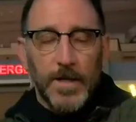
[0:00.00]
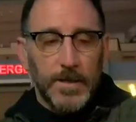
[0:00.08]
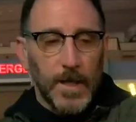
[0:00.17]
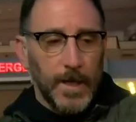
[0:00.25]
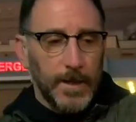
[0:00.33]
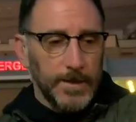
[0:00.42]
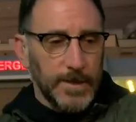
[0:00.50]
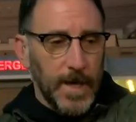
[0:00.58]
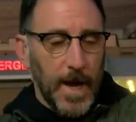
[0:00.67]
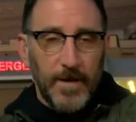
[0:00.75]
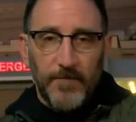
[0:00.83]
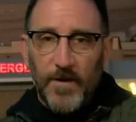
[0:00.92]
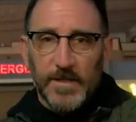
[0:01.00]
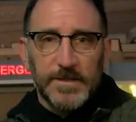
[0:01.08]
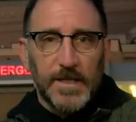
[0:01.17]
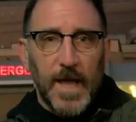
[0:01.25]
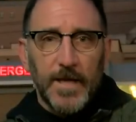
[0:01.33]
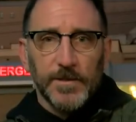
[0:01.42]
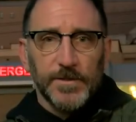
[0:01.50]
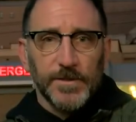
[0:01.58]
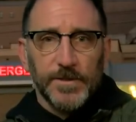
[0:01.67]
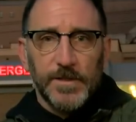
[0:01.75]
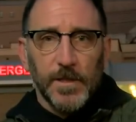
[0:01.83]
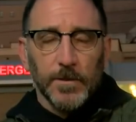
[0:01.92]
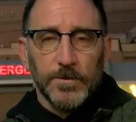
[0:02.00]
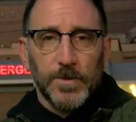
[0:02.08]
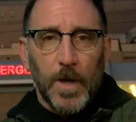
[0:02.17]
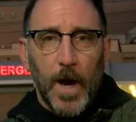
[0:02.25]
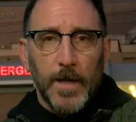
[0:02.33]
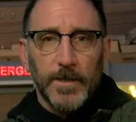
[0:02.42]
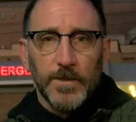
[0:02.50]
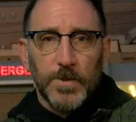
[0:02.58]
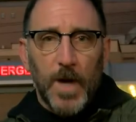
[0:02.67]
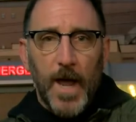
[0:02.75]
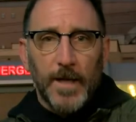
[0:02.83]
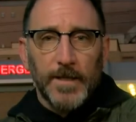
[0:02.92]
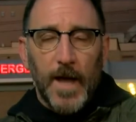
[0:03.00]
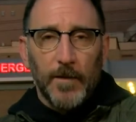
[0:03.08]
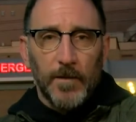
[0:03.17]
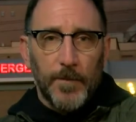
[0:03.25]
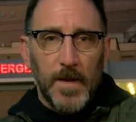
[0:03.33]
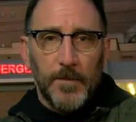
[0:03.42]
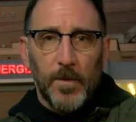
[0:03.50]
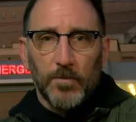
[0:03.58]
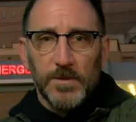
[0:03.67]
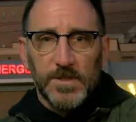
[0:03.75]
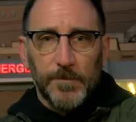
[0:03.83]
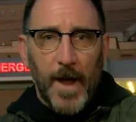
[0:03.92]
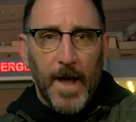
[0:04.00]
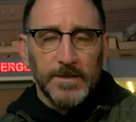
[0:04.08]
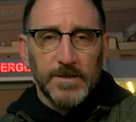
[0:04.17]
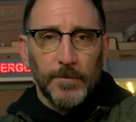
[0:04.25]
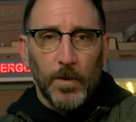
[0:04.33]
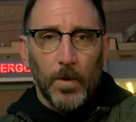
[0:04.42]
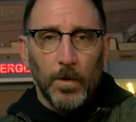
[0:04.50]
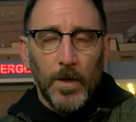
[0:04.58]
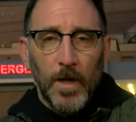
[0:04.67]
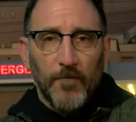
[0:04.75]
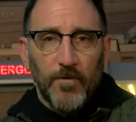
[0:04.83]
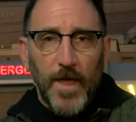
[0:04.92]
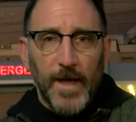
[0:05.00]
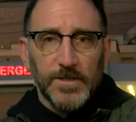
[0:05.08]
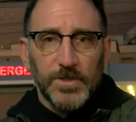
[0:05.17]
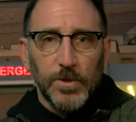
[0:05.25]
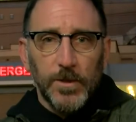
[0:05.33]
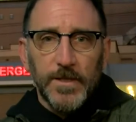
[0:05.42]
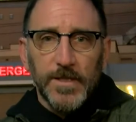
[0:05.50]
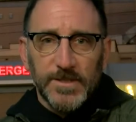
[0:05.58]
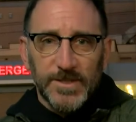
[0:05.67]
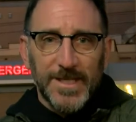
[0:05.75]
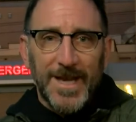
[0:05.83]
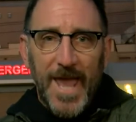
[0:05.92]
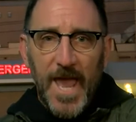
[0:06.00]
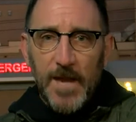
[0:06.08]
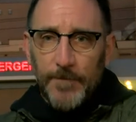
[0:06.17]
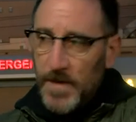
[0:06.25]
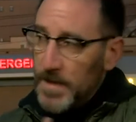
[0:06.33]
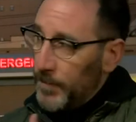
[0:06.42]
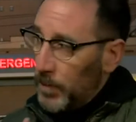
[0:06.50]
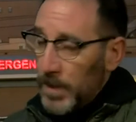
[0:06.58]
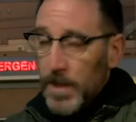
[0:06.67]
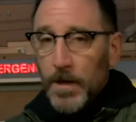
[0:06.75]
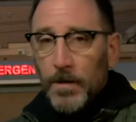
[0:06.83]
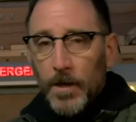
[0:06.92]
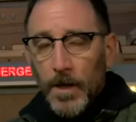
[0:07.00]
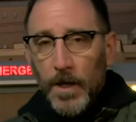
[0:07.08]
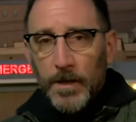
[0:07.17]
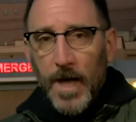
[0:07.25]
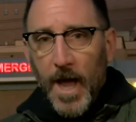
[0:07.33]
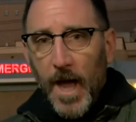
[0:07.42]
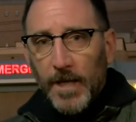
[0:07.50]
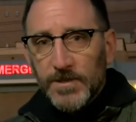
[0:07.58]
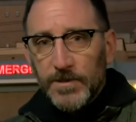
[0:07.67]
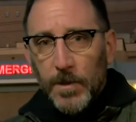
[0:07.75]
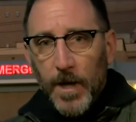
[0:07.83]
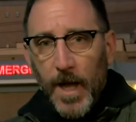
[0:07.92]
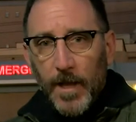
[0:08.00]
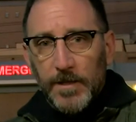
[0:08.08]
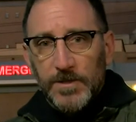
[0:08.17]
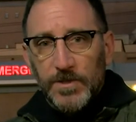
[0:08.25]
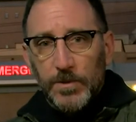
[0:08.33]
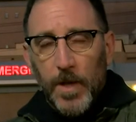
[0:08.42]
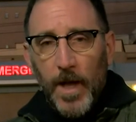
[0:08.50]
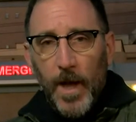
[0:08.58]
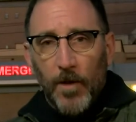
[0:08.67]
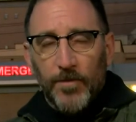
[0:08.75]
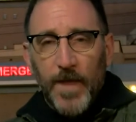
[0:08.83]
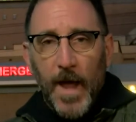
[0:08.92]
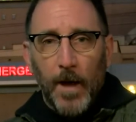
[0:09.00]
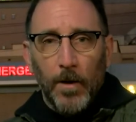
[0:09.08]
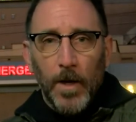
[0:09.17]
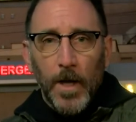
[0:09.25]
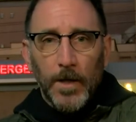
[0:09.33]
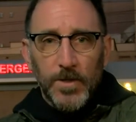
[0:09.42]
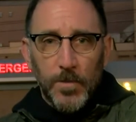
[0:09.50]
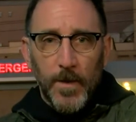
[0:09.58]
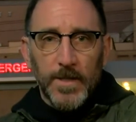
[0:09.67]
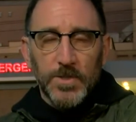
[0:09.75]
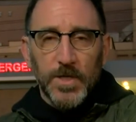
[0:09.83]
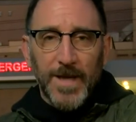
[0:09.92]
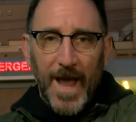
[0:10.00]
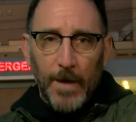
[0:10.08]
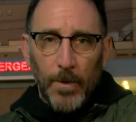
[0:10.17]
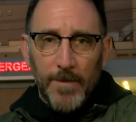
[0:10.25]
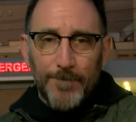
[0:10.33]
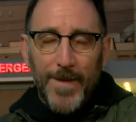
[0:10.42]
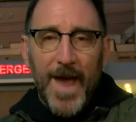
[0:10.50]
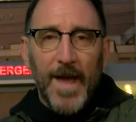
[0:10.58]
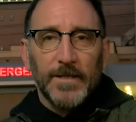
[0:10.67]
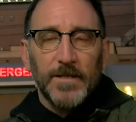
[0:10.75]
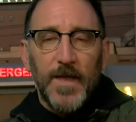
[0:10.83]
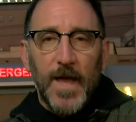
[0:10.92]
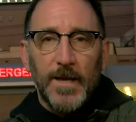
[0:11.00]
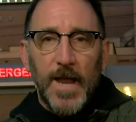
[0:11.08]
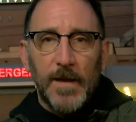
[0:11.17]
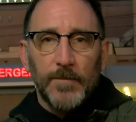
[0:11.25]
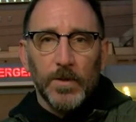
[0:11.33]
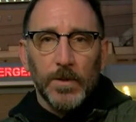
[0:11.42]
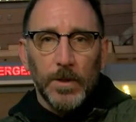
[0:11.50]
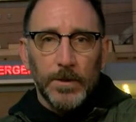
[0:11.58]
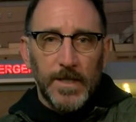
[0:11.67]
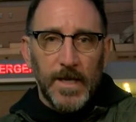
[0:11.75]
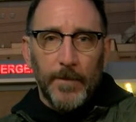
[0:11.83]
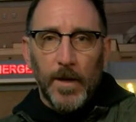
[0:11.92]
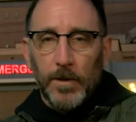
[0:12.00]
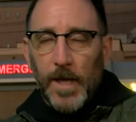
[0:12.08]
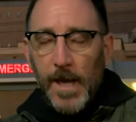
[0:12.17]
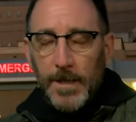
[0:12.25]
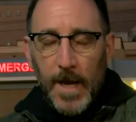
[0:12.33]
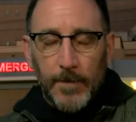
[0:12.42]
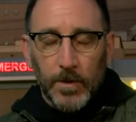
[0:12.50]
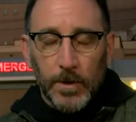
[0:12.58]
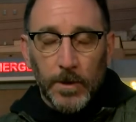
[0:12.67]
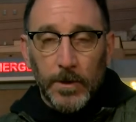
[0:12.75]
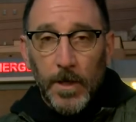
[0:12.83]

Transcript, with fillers: Doug. And tonight, investigators are still trying to track down the people responsible for that shooting that sent eight people here to Ochsner LSU Health. Now, you mentioned I went back to that neighborhood, the MLK neighborhood,